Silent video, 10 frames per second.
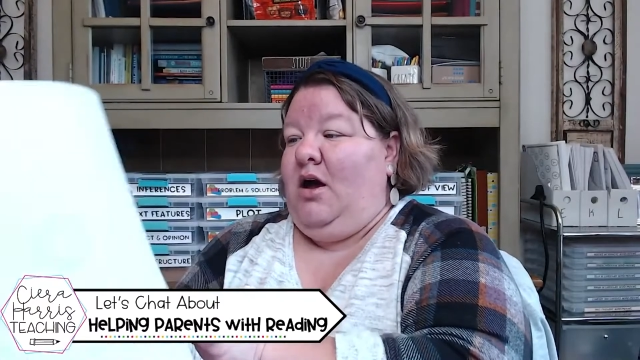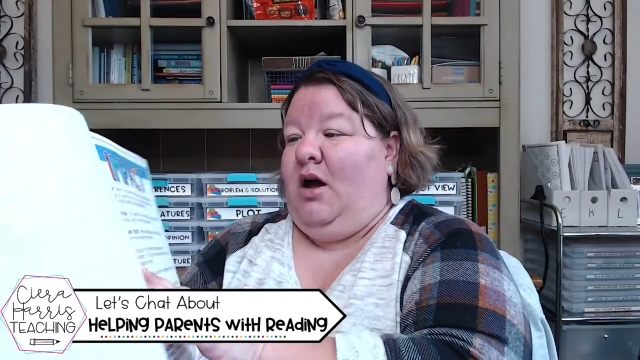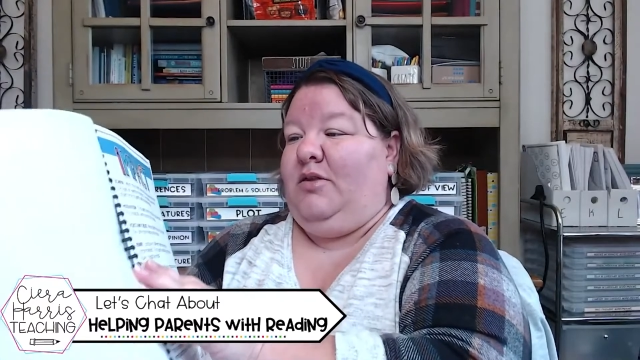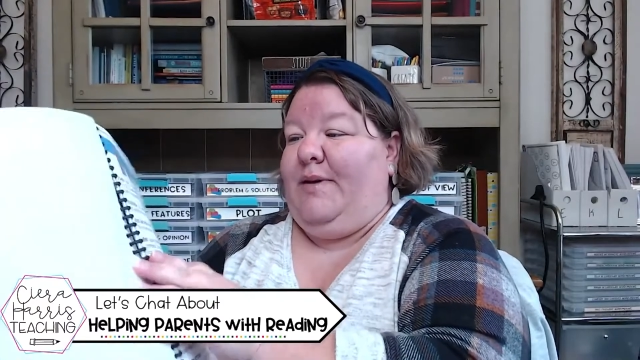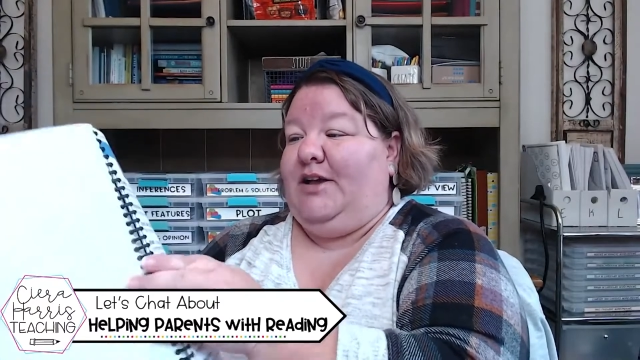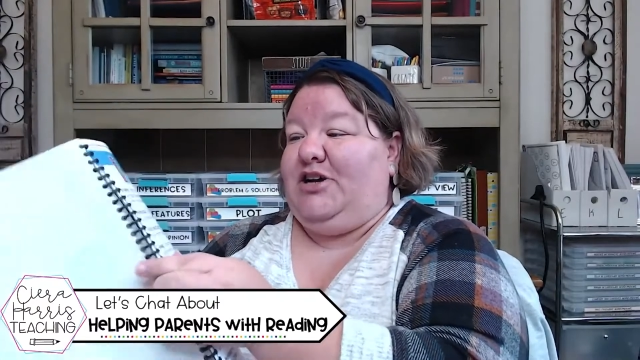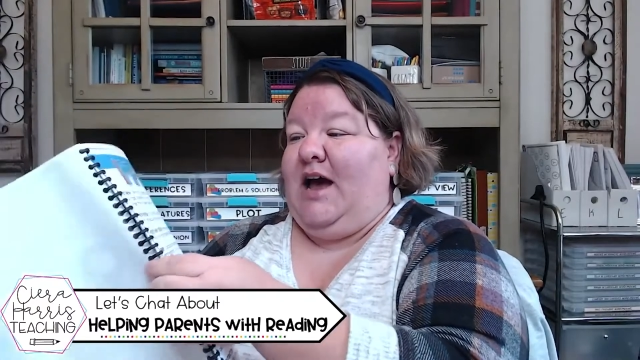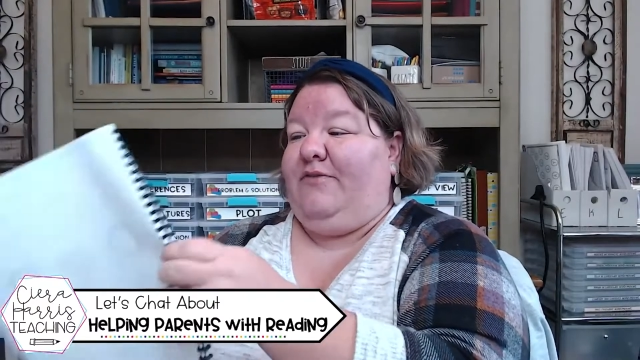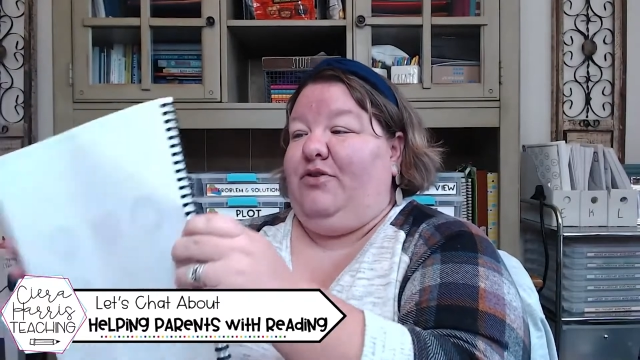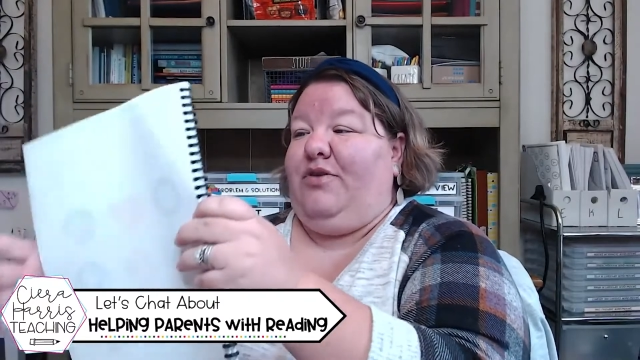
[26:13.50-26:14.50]
On the page
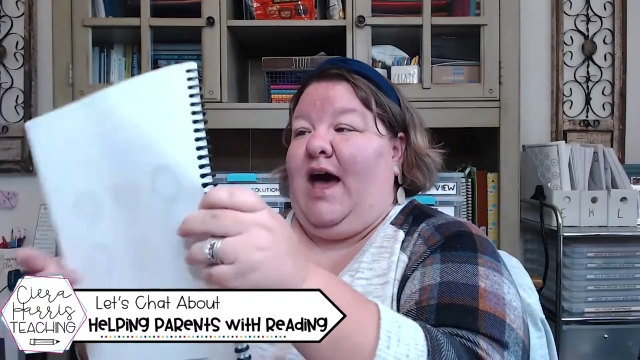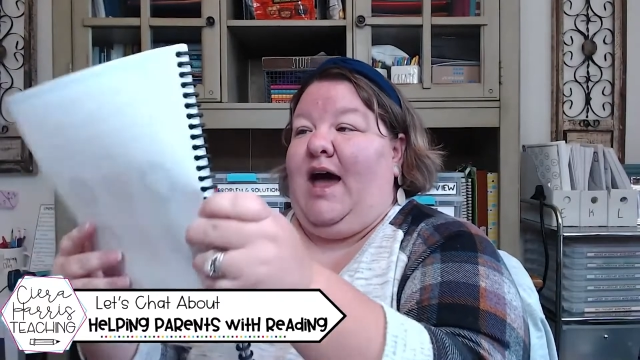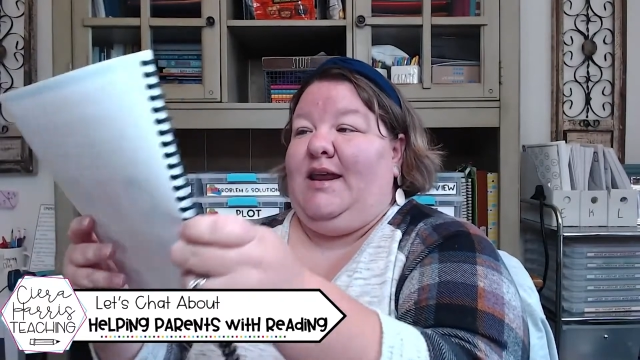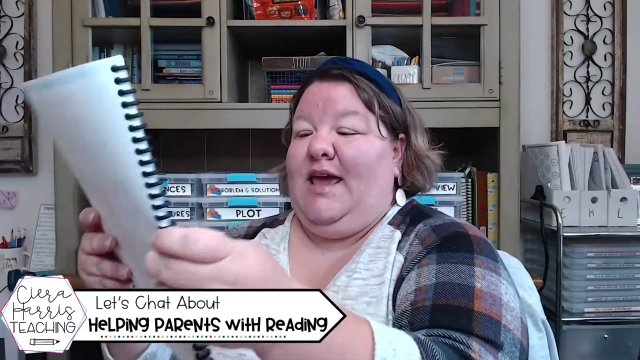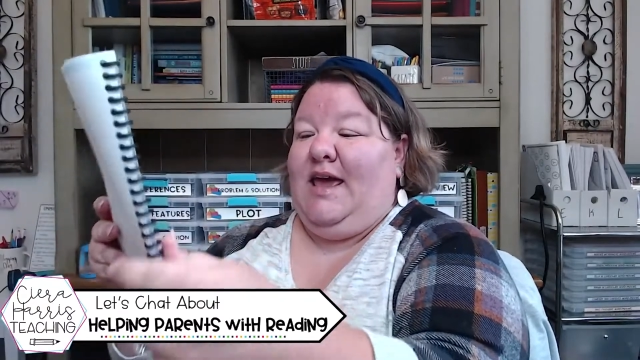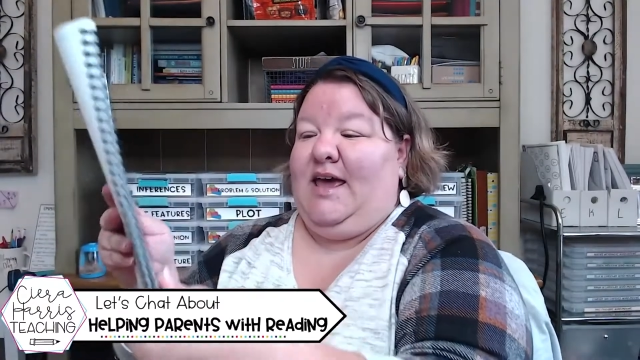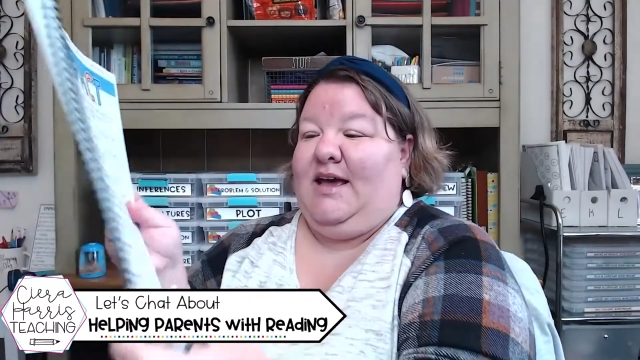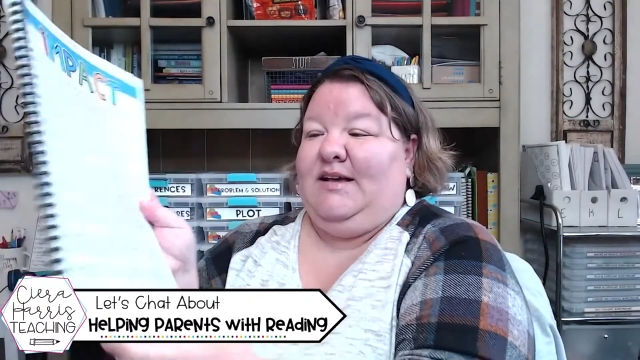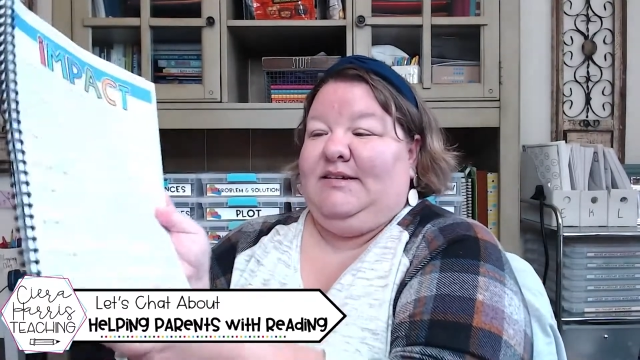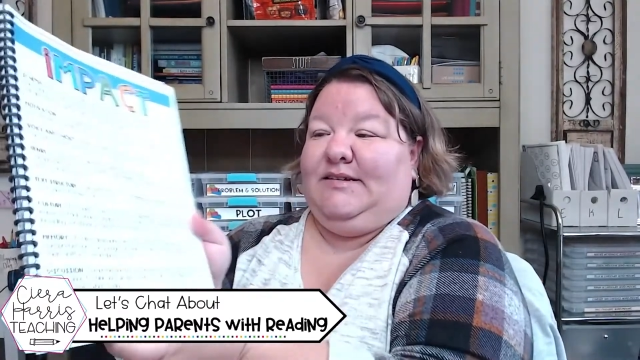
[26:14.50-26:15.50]
after that
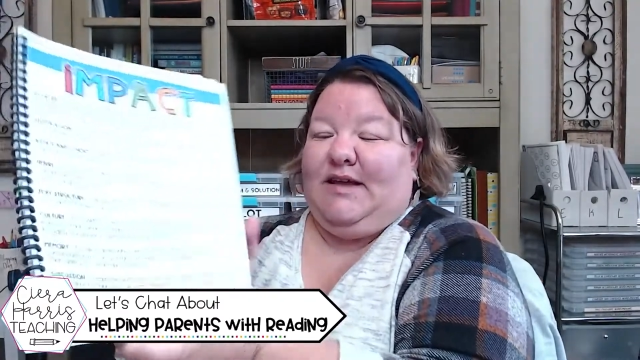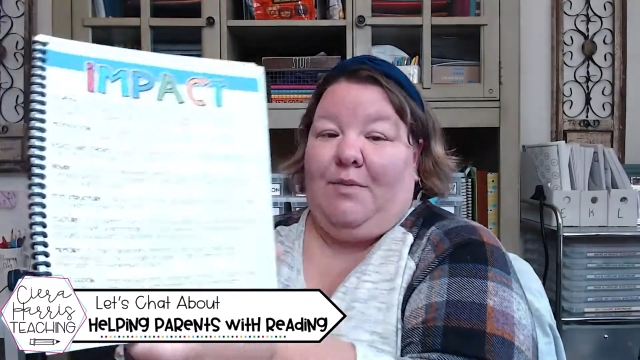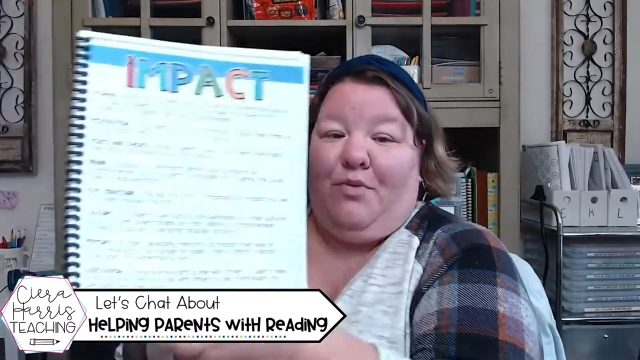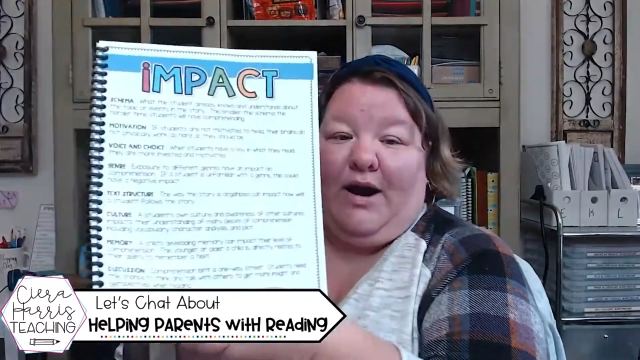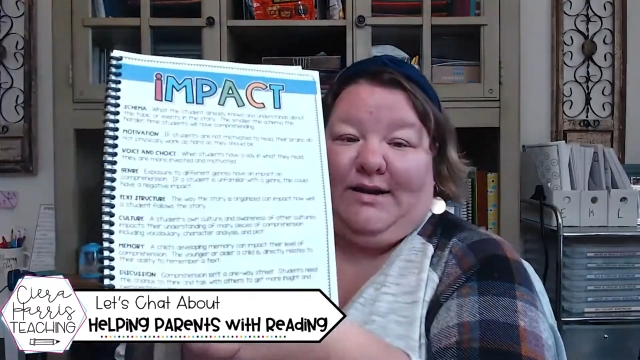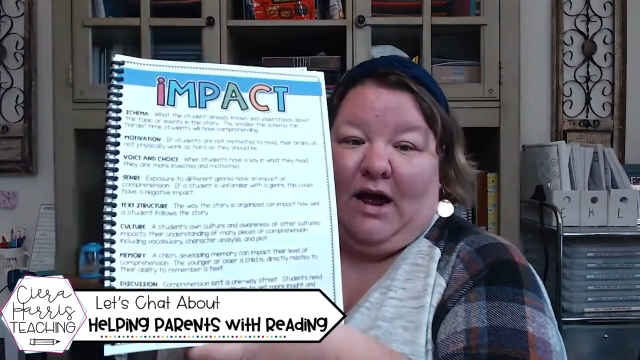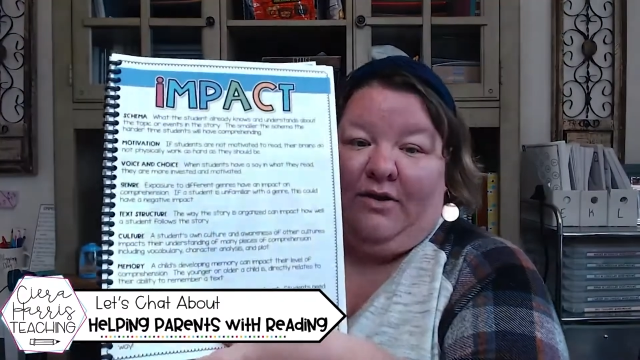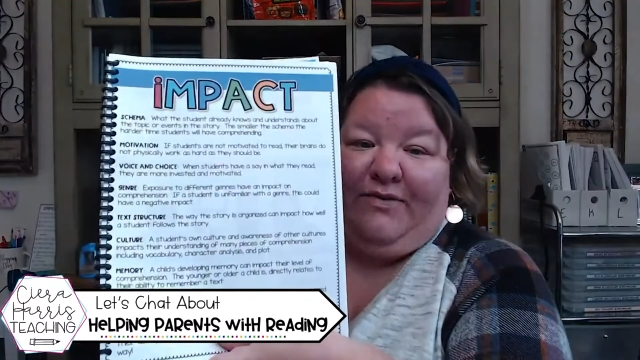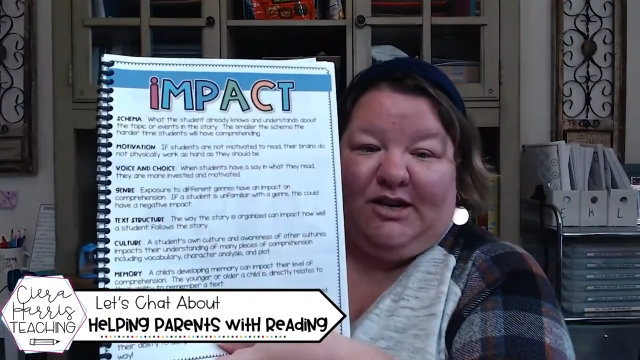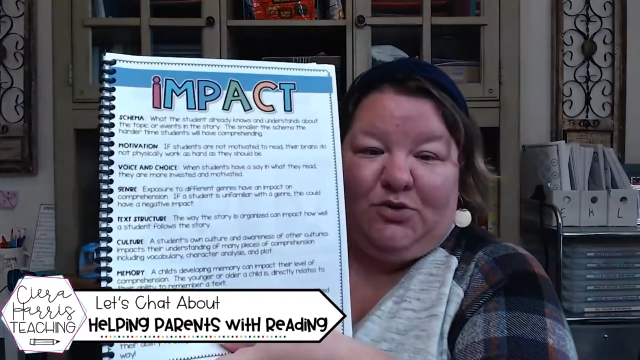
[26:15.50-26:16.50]
is a
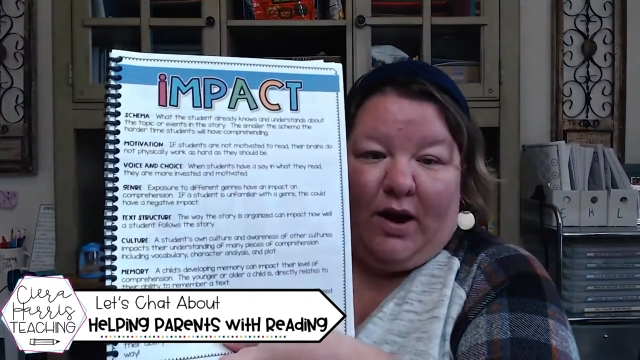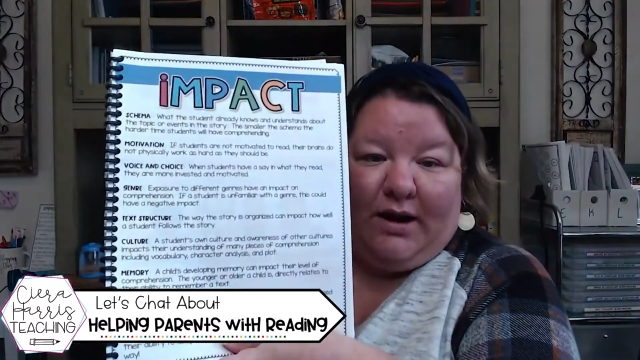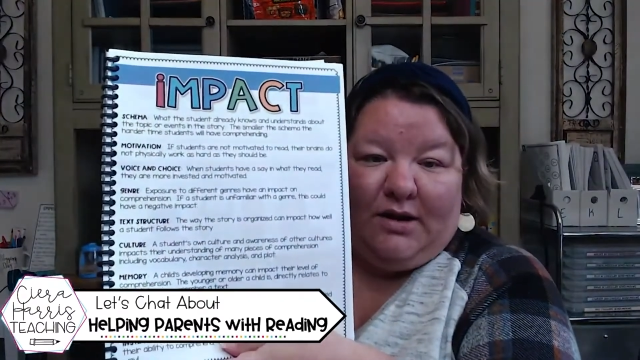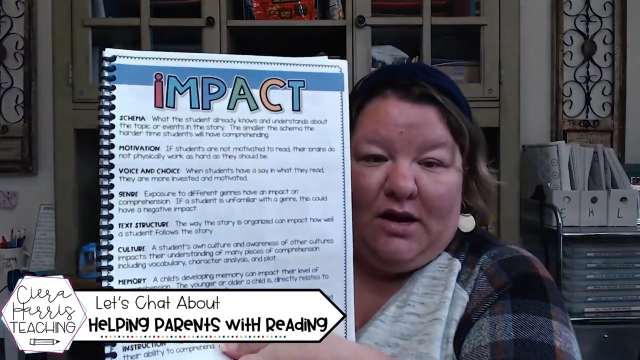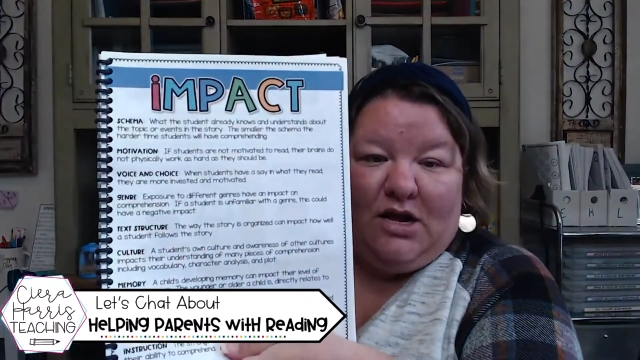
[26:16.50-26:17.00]
breakdown of each one.